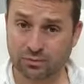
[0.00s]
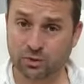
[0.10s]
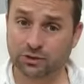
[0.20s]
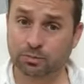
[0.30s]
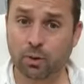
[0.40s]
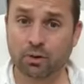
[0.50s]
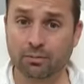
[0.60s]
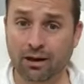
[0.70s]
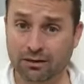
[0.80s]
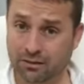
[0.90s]
We spoke
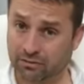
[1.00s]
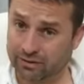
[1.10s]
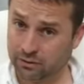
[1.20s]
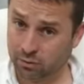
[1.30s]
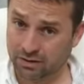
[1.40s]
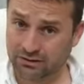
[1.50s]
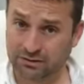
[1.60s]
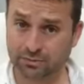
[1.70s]
about it already once,